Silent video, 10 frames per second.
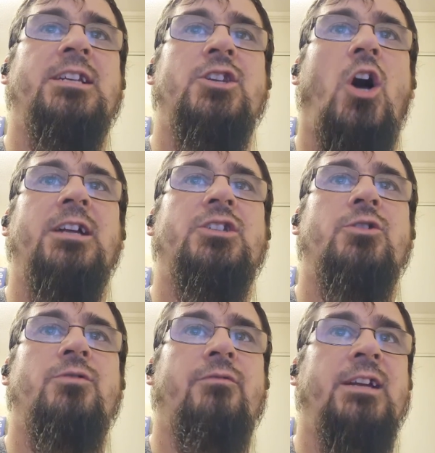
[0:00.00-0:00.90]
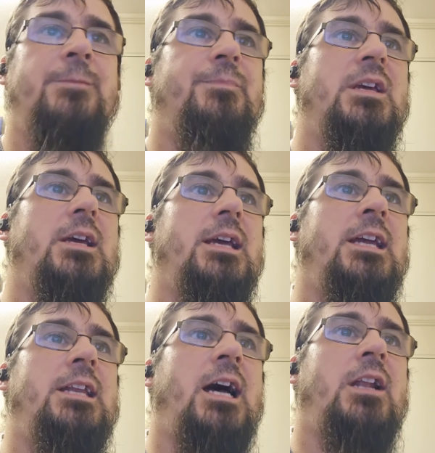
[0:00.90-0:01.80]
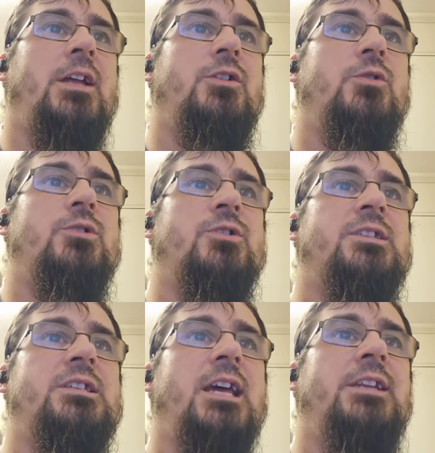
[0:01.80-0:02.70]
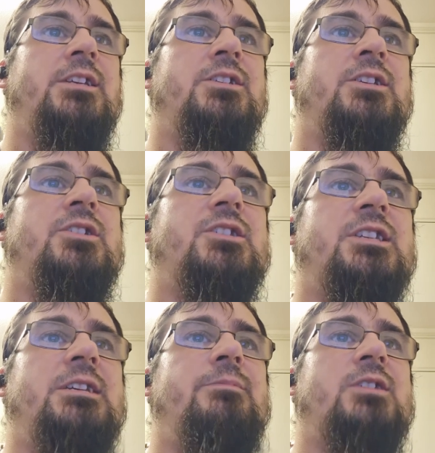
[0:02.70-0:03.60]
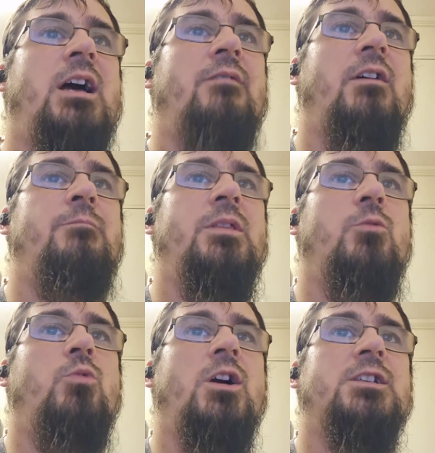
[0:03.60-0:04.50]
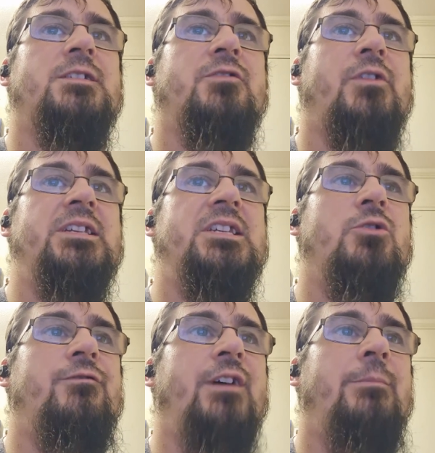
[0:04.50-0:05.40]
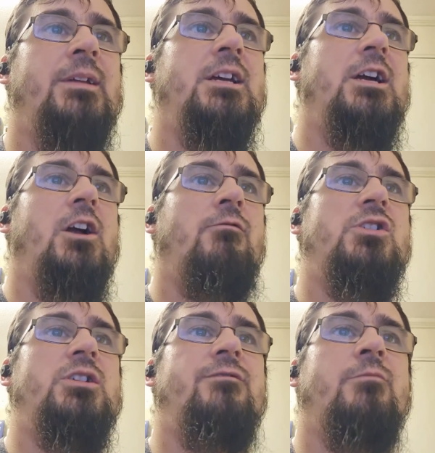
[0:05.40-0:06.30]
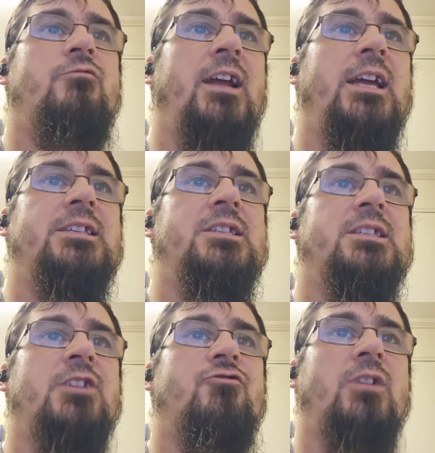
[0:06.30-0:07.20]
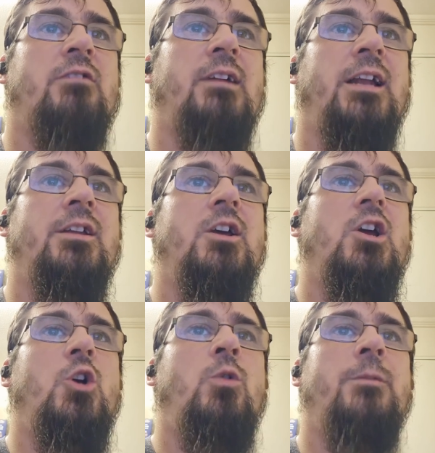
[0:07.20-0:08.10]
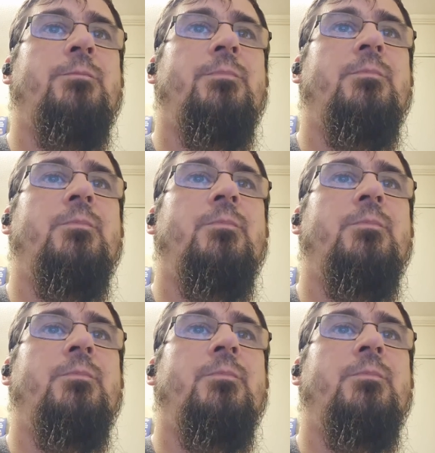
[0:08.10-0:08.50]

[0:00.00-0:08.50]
923. In Al-Andalus, this editing seems to have been the works of the Rezil family, originally from Reyes in central Iran, who had